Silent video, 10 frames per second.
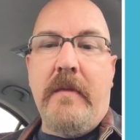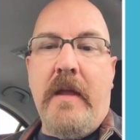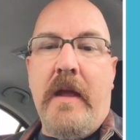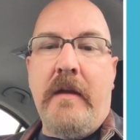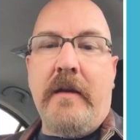
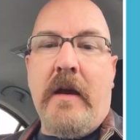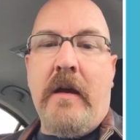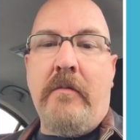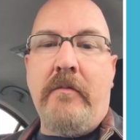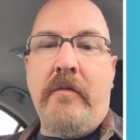And
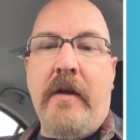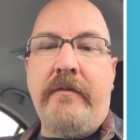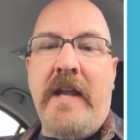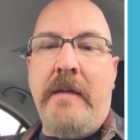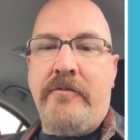uh, we
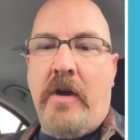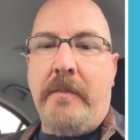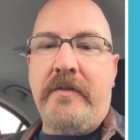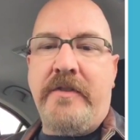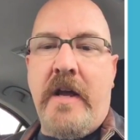have Dame
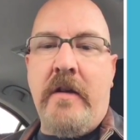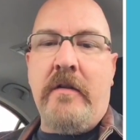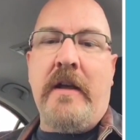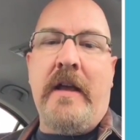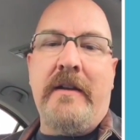Drops'
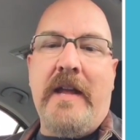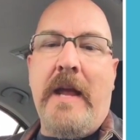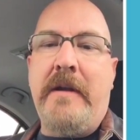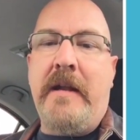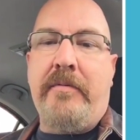channel and
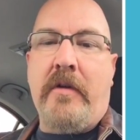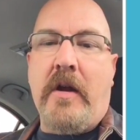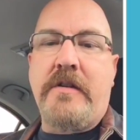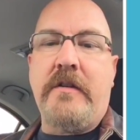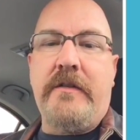KBD
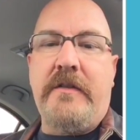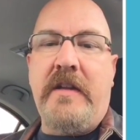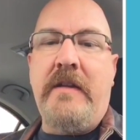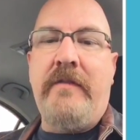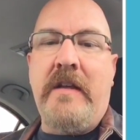Productions
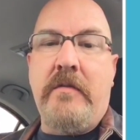TV,